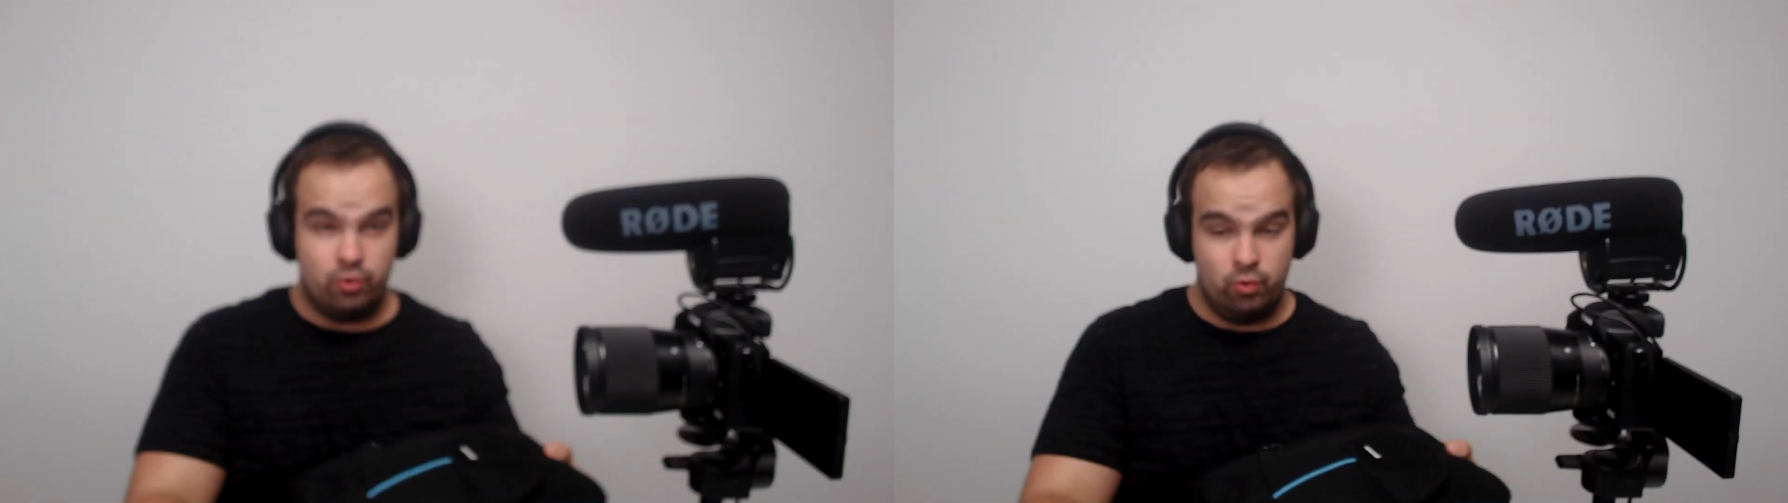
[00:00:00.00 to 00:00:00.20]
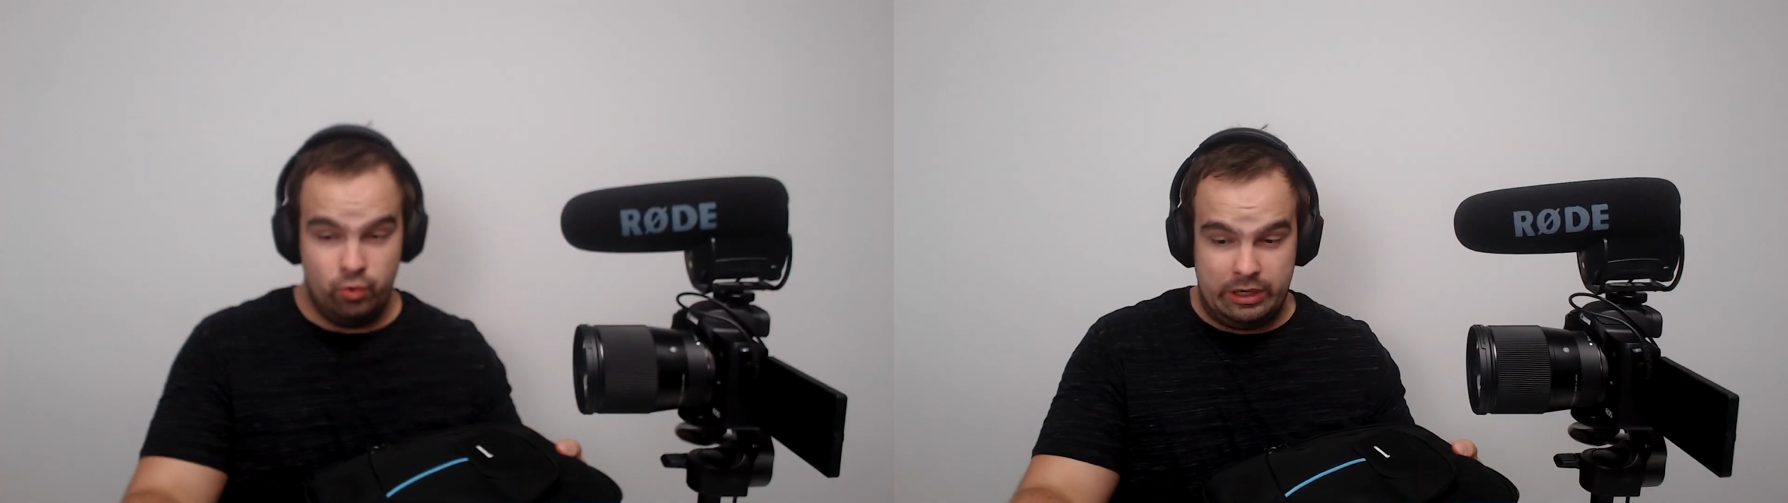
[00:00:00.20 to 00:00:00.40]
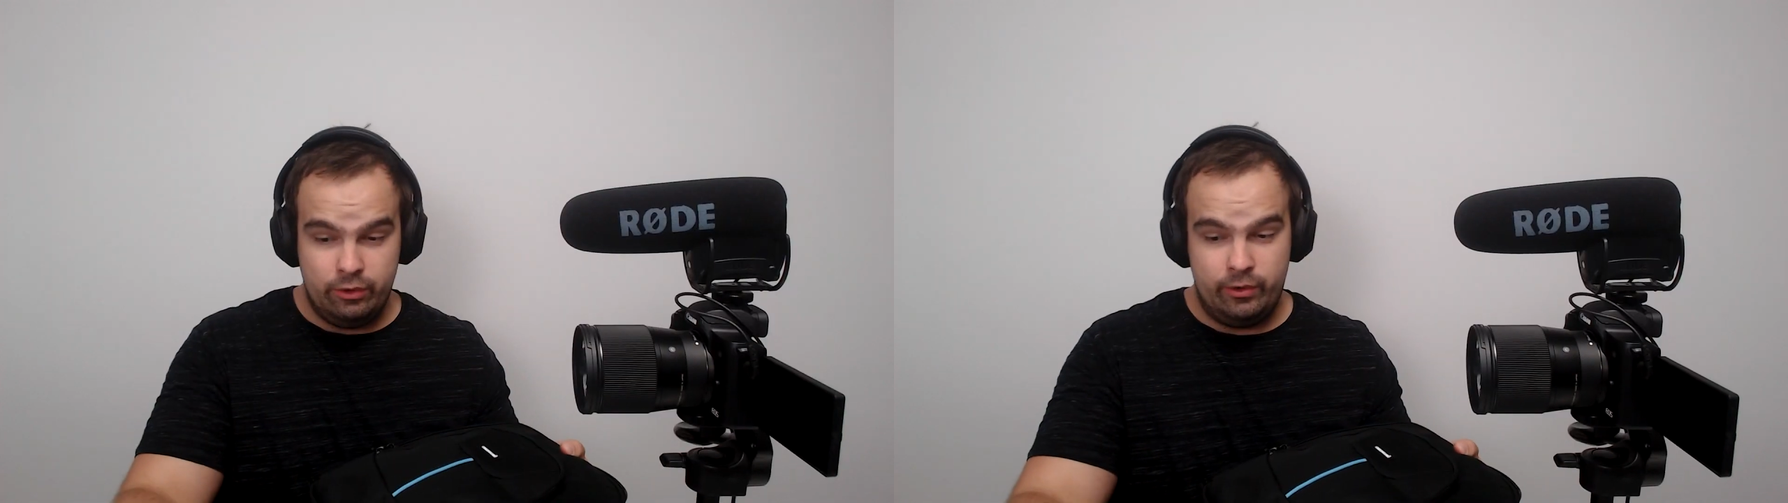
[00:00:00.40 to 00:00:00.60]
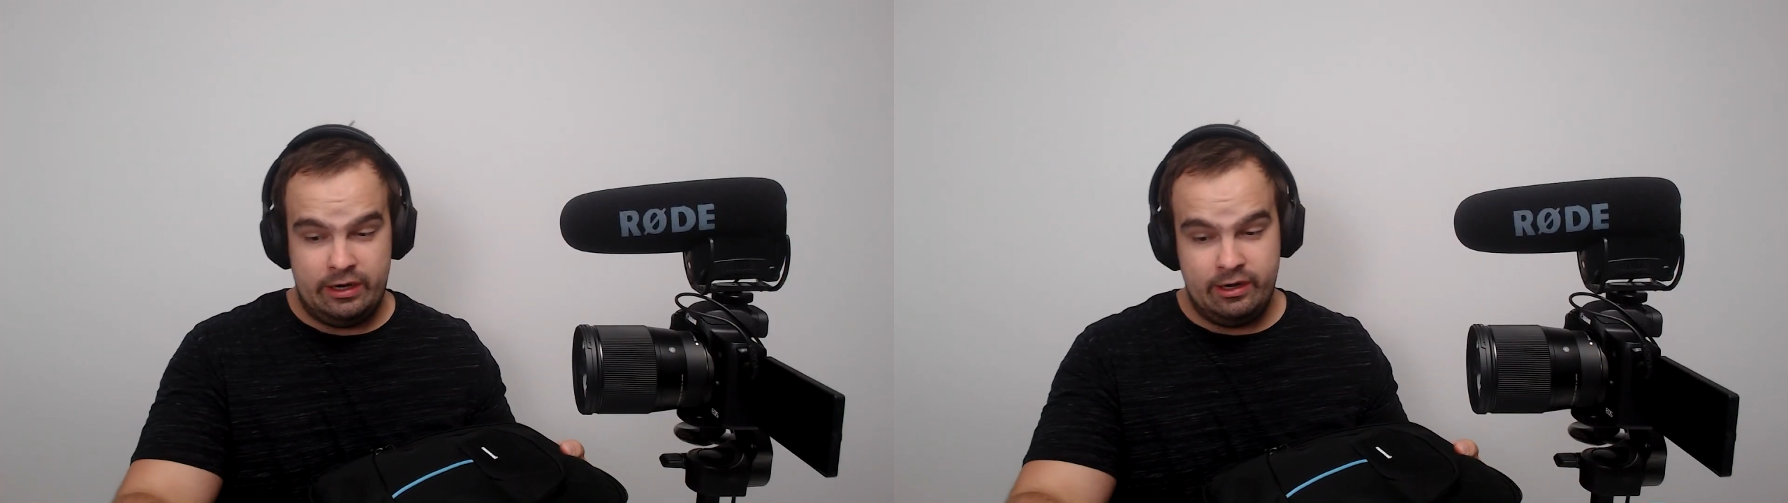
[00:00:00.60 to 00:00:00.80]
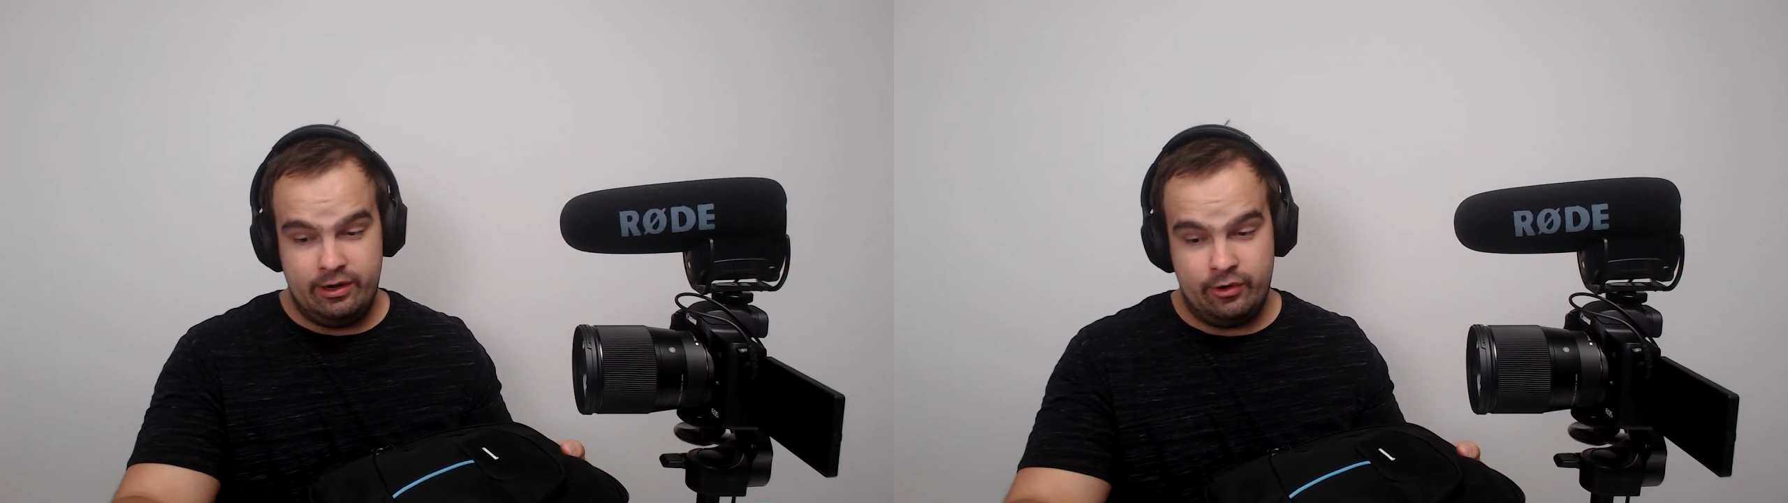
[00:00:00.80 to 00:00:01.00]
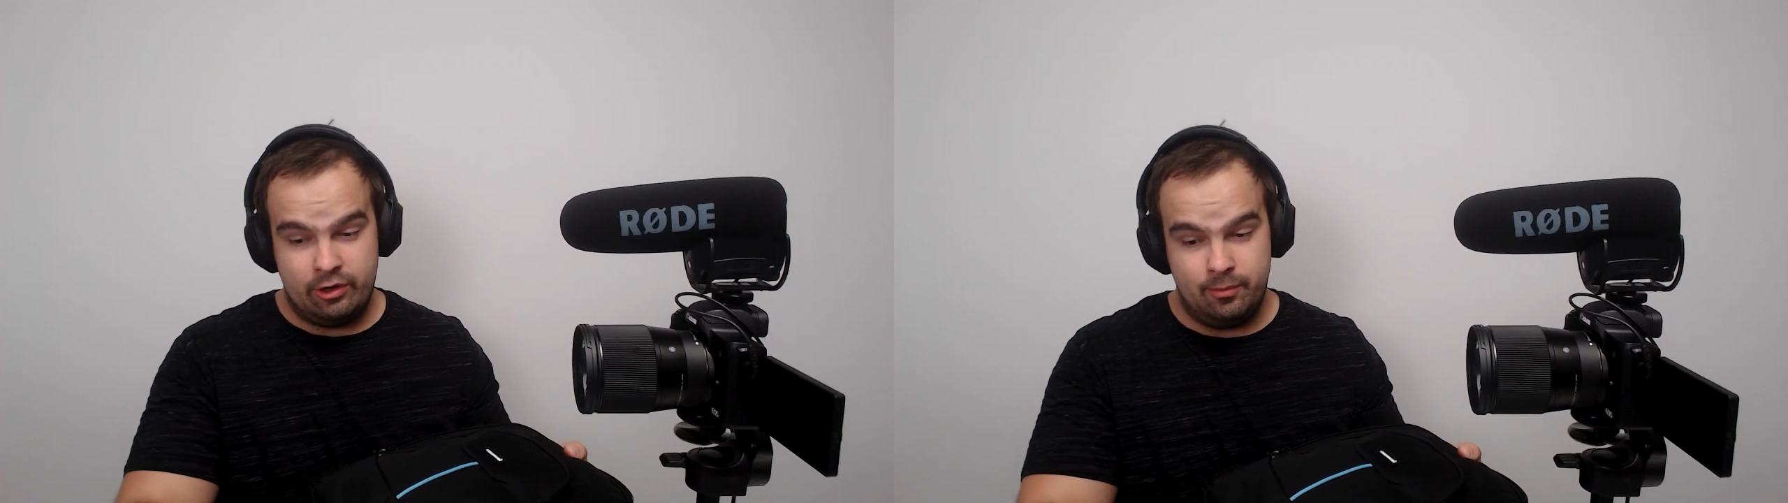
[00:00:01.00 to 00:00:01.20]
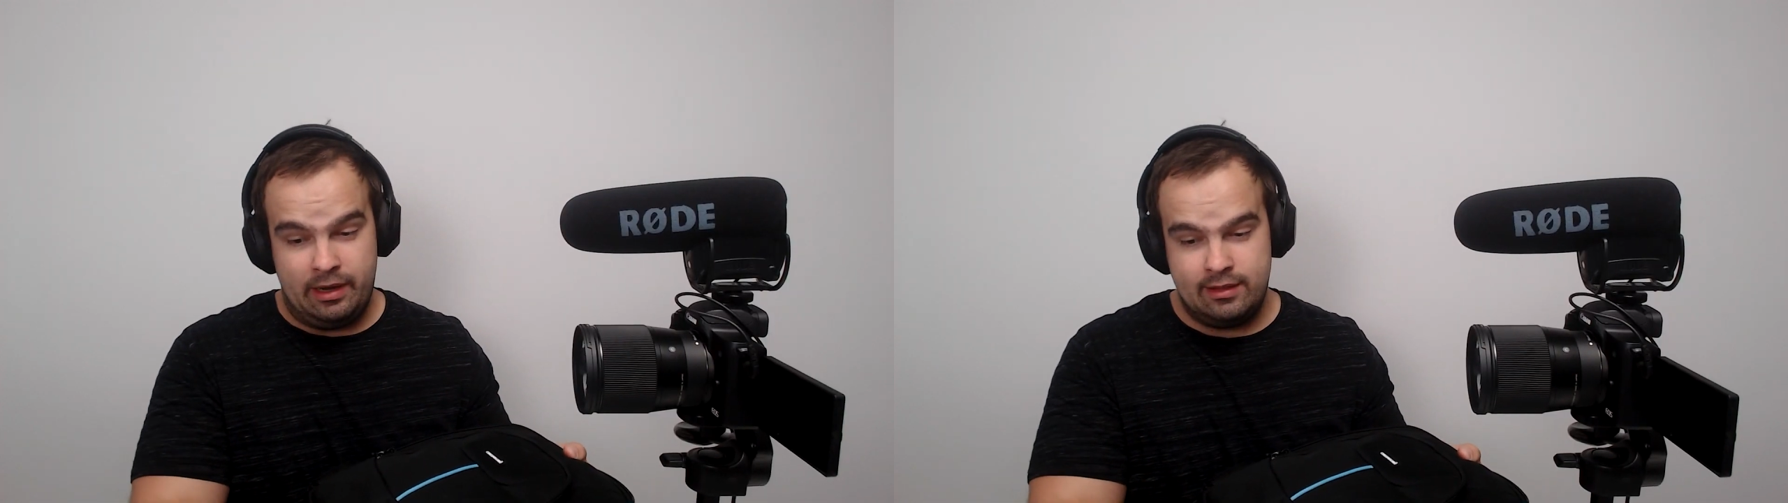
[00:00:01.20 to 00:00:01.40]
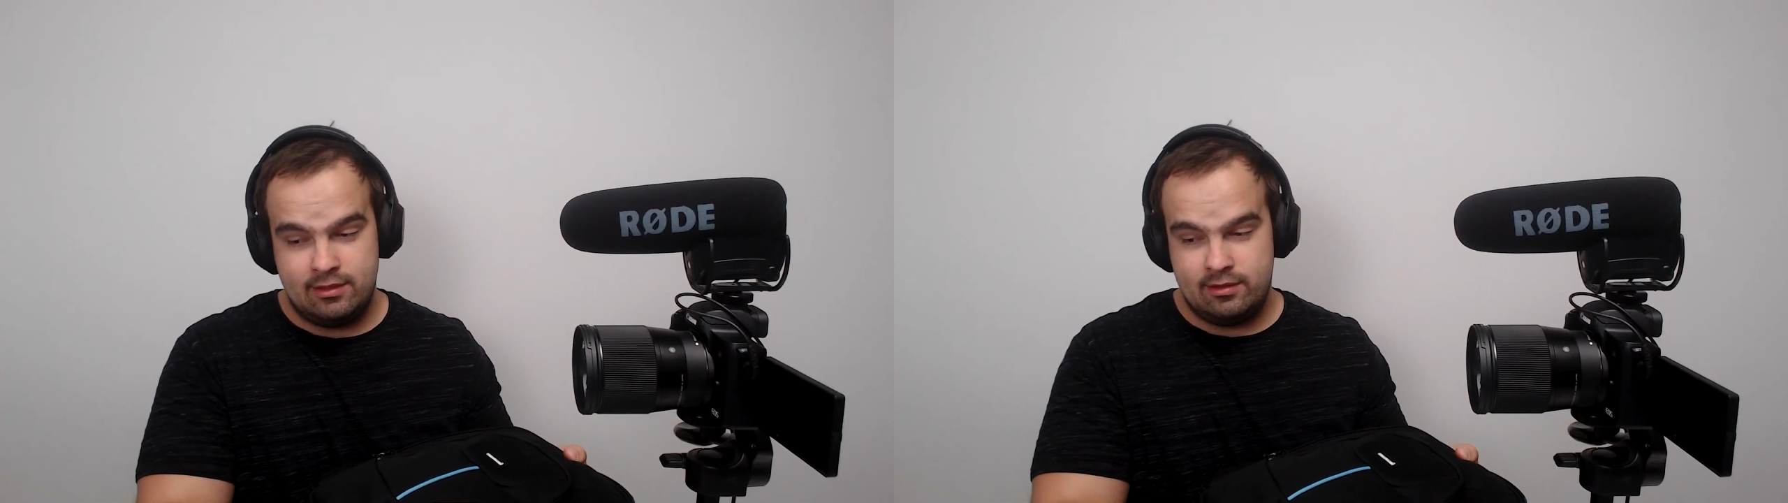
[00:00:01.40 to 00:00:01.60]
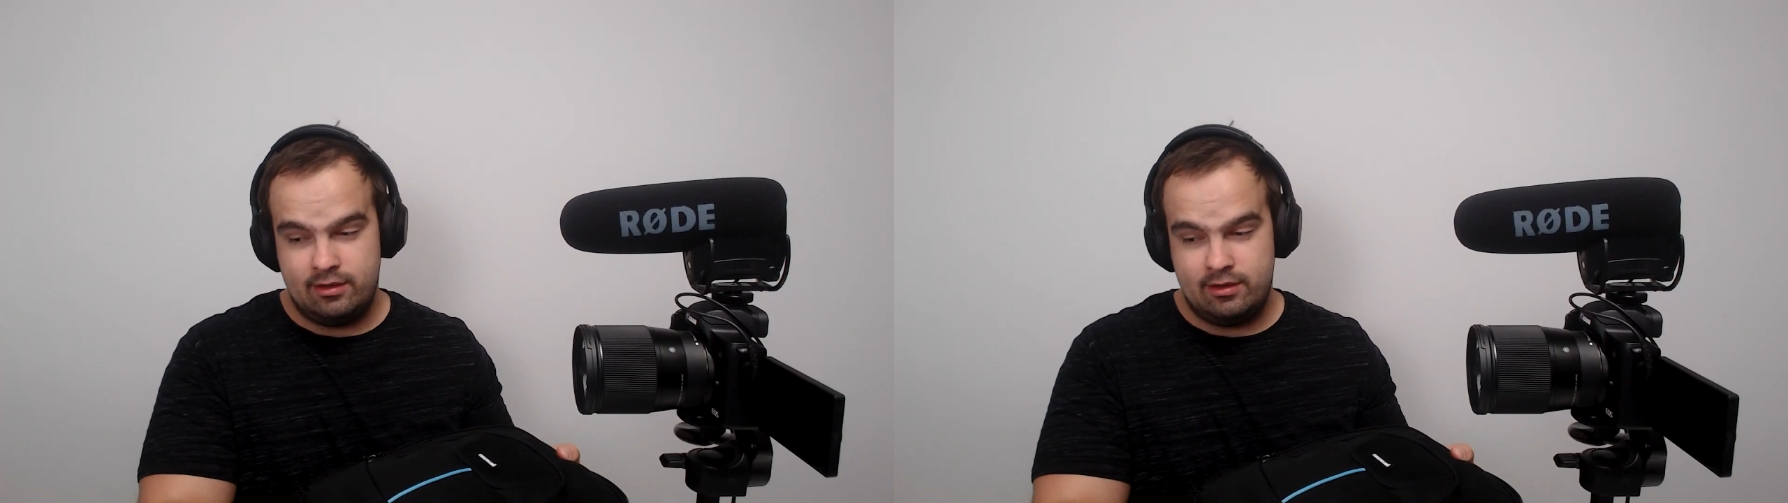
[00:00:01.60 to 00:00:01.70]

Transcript: really recommend,